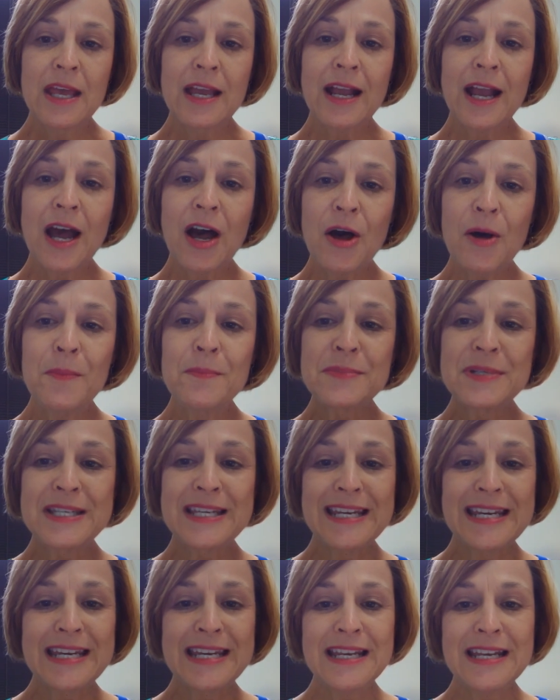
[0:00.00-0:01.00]
comes
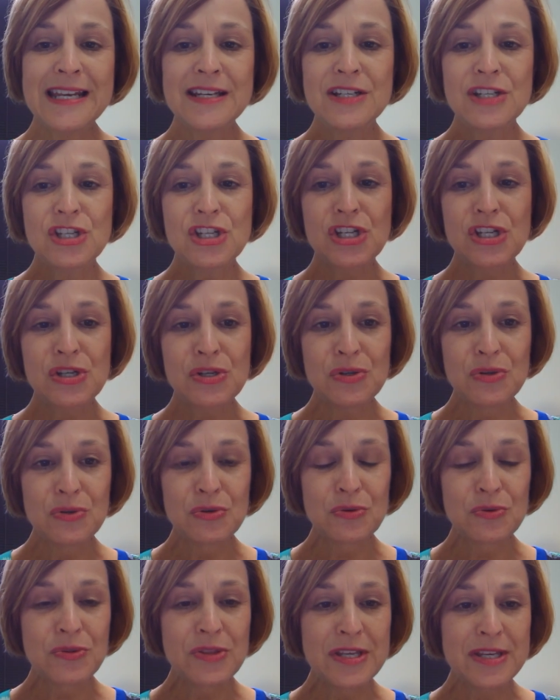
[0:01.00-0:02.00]

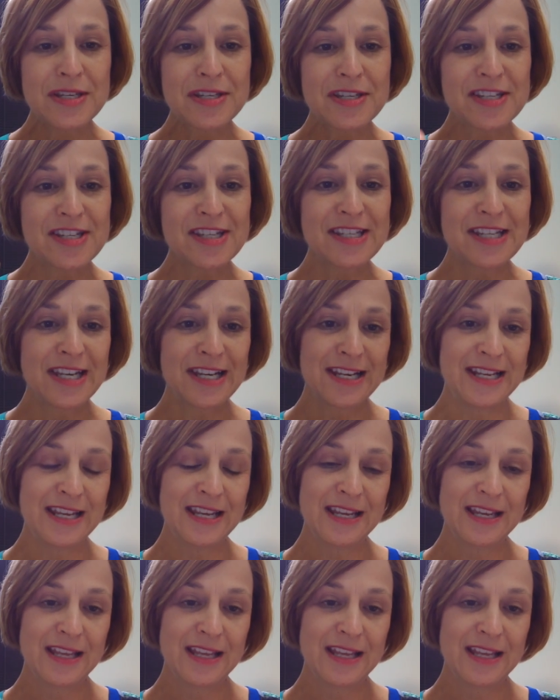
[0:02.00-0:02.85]
into this city,